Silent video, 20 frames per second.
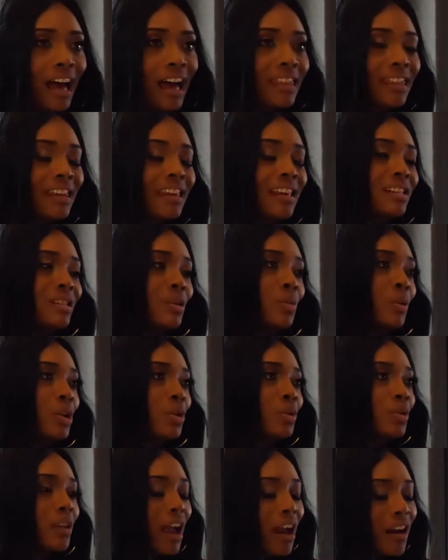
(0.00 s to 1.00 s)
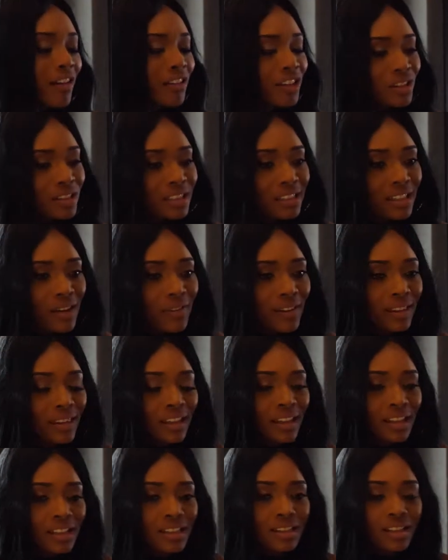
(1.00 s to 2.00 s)
I think it's the way you carry yourself. I
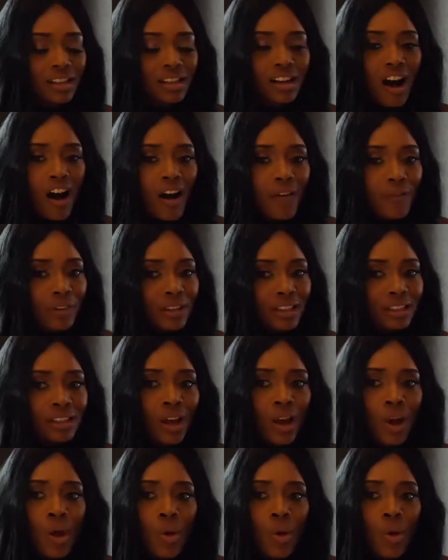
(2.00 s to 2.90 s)
think it's the confidence.